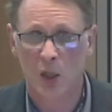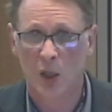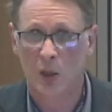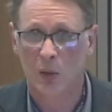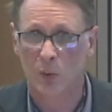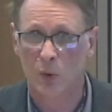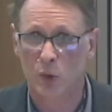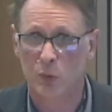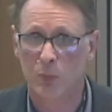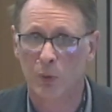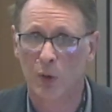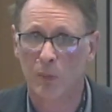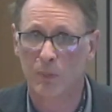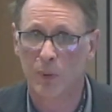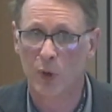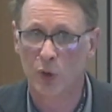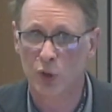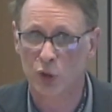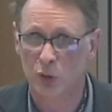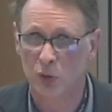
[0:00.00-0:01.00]
was
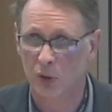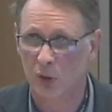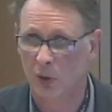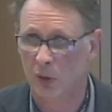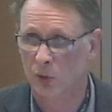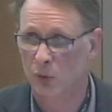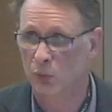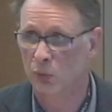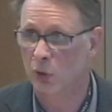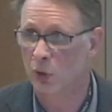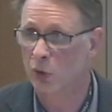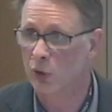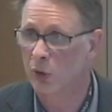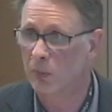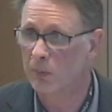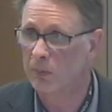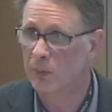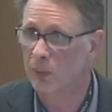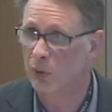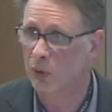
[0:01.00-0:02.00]
proportional to the
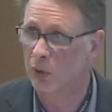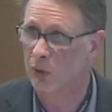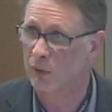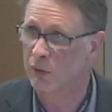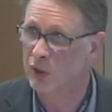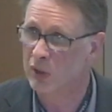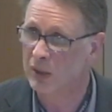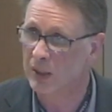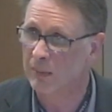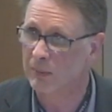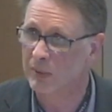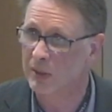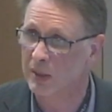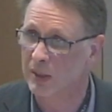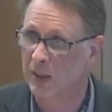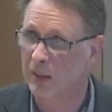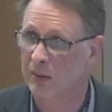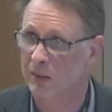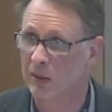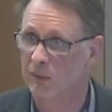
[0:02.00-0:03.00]
number of stem
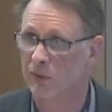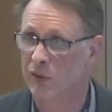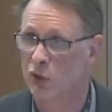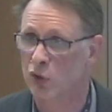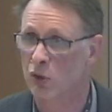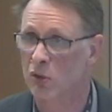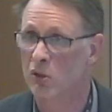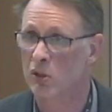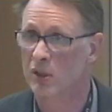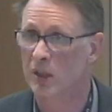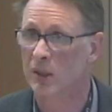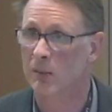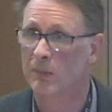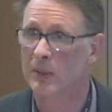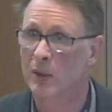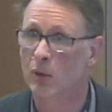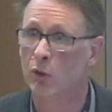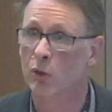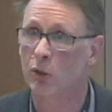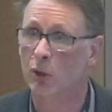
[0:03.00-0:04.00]
cell divisions that may
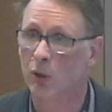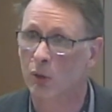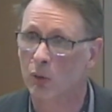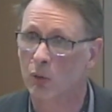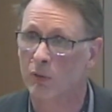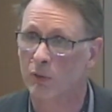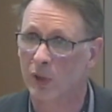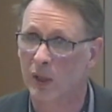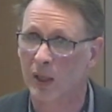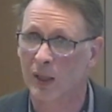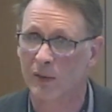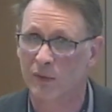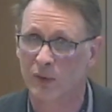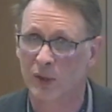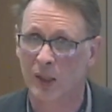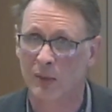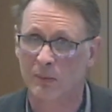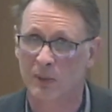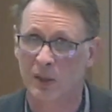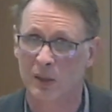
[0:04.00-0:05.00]
occur over
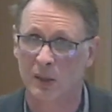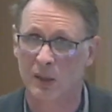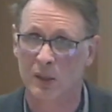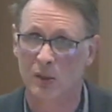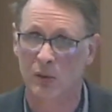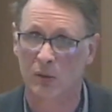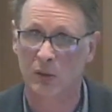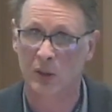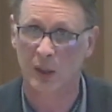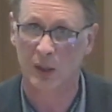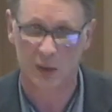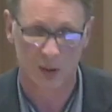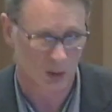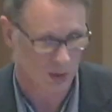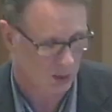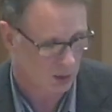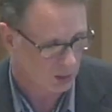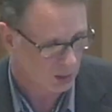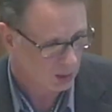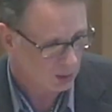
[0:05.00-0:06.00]
lifetime in this organ.
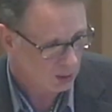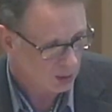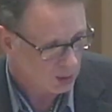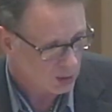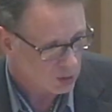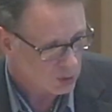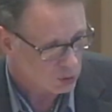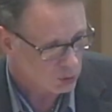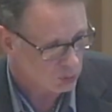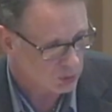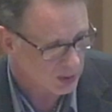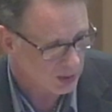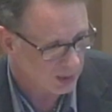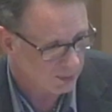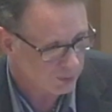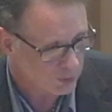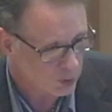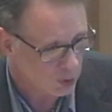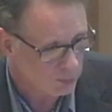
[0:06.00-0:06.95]
So they have